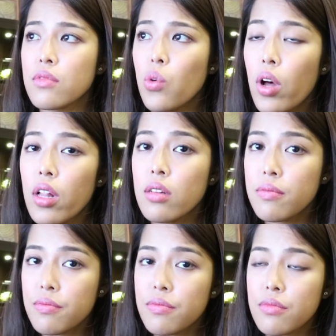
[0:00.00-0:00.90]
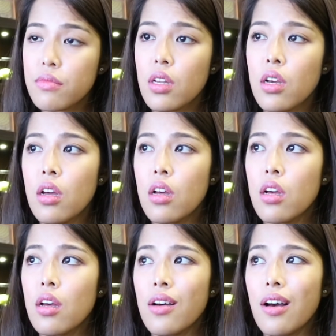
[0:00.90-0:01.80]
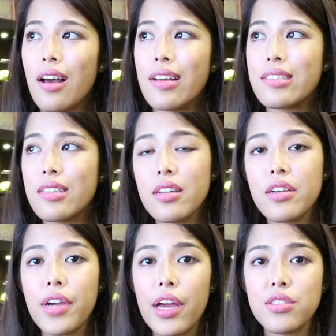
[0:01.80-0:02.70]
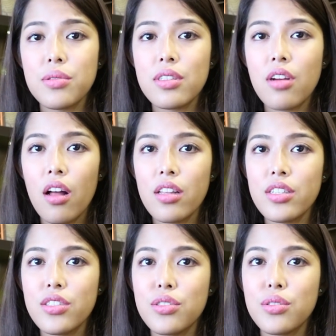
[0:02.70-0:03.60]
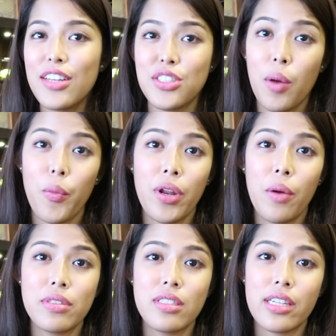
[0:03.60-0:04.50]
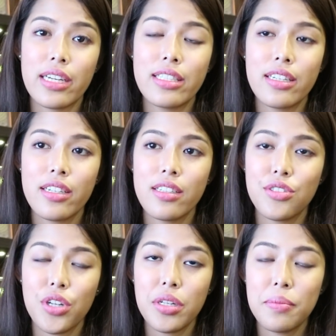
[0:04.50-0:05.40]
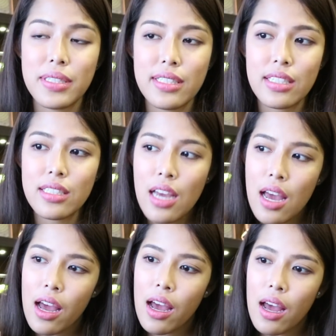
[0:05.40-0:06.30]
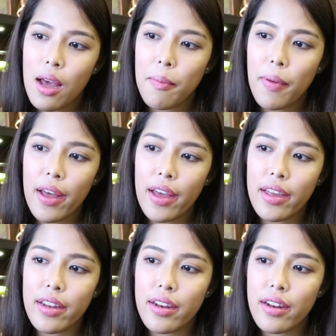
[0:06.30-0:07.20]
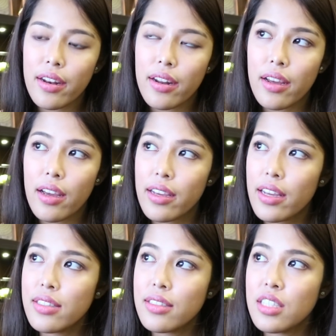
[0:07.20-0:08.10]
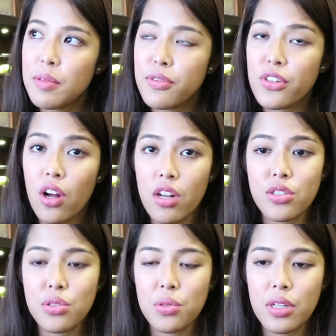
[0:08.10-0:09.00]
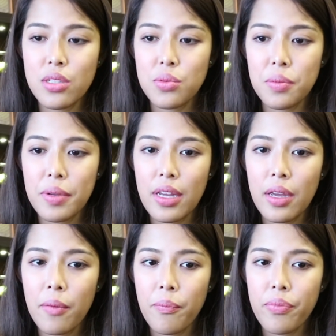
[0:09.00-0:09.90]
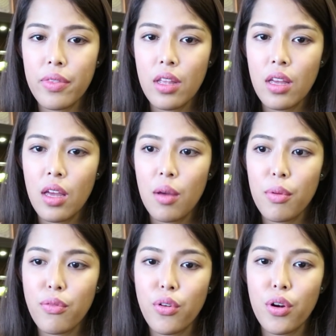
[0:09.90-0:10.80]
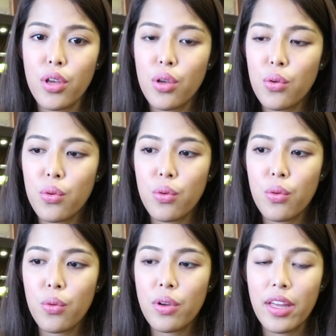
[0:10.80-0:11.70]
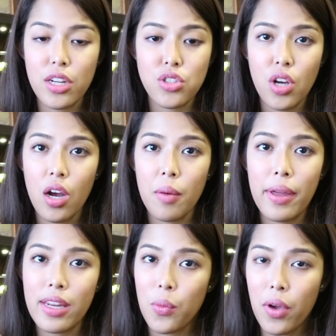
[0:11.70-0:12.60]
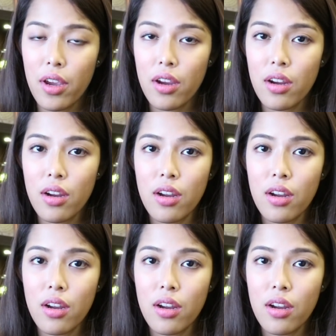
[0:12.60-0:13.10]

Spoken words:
Well, I didn't graduate college. I stopped when I was in 2nd year. I started business. But I guess tips for college students would be, before you get a job anywhere,